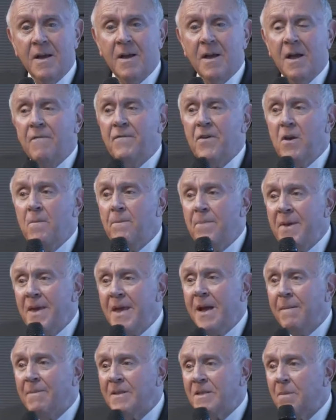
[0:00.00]
If you
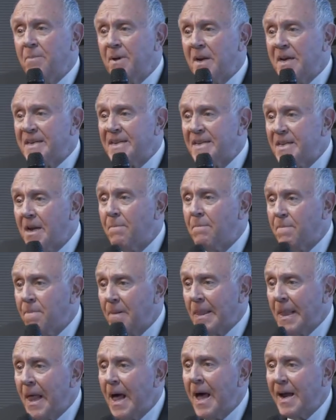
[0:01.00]
be able to put a
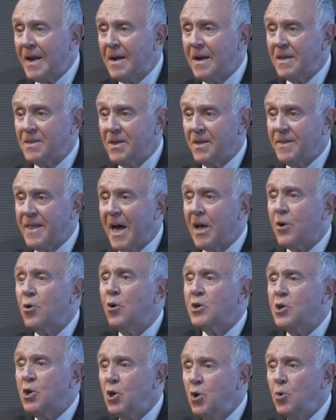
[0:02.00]
subline under that,
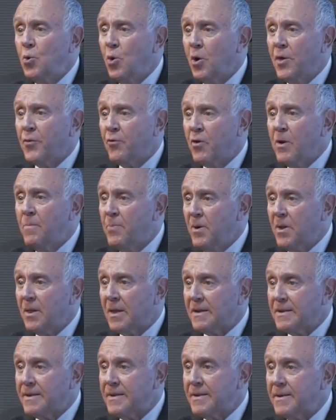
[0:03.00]
or two or three
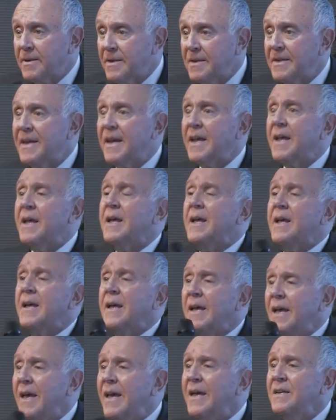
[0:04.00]
bullets, and say,
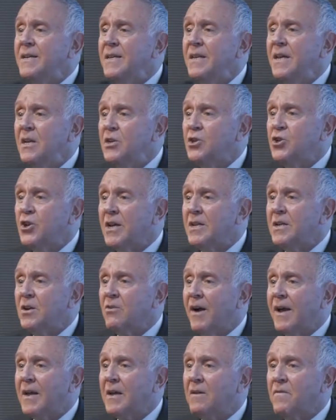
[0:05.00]
here's the
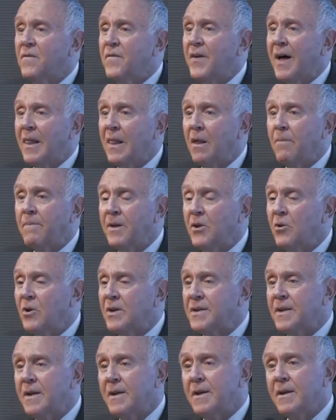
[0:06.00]
agenda I can follow,
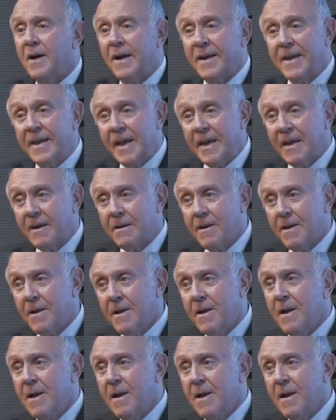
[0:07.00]
because again,